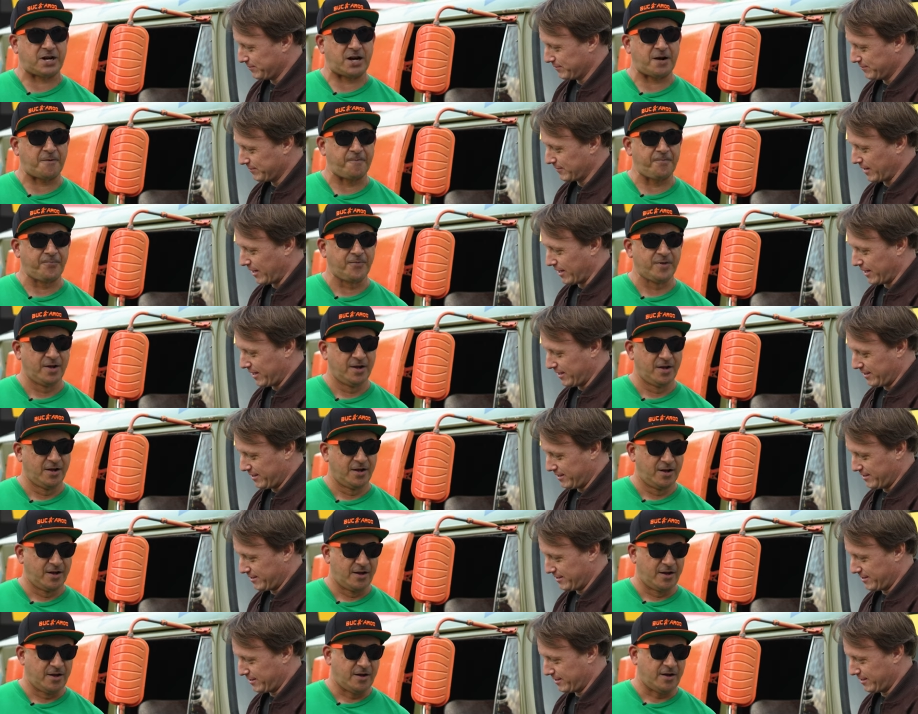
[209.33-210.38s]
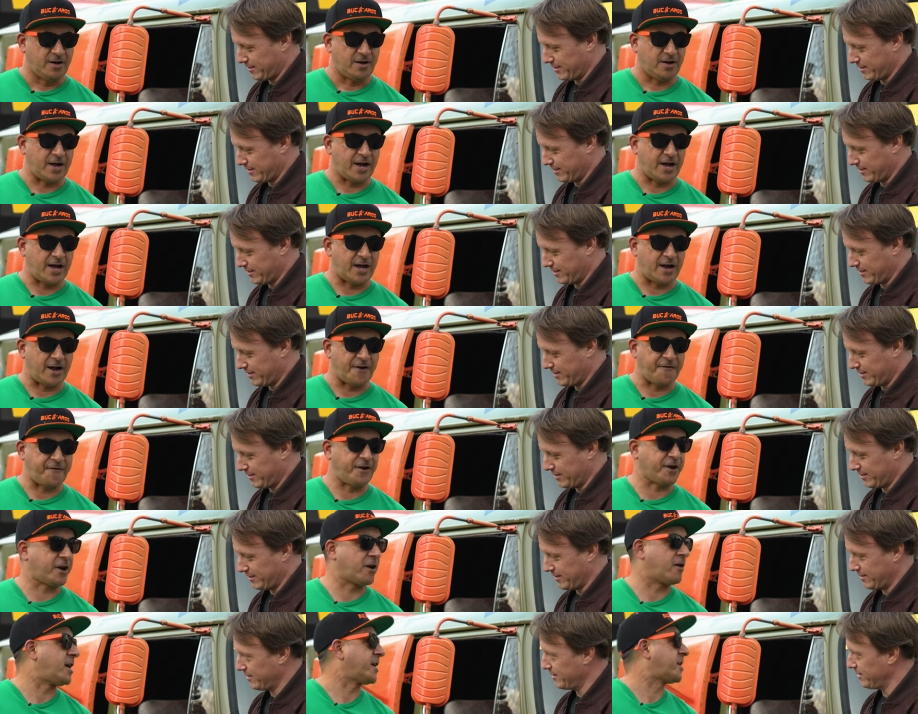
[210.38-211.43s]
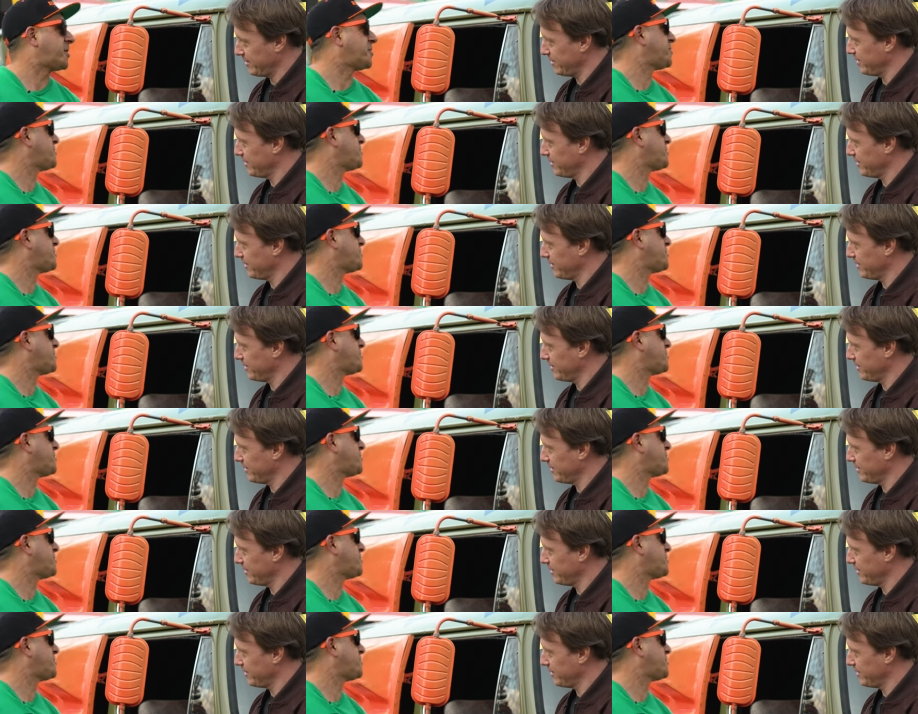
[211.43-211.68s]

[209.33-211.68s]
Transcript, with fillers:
Speaker 1: up, uh-huh. and I figure I could